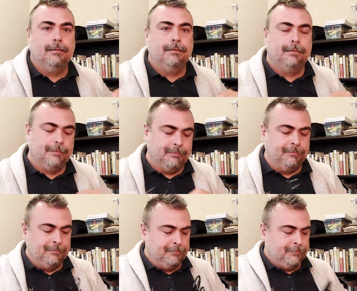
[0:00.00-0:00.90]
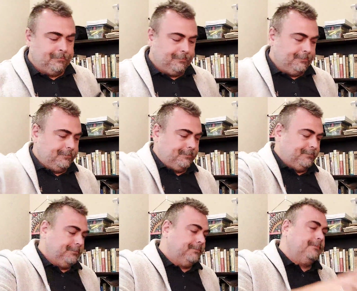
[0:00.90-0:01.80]

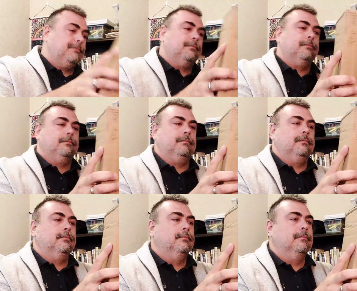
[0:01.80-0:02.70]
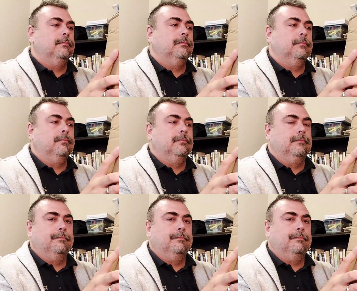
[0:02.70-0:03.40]
Nobody speaks.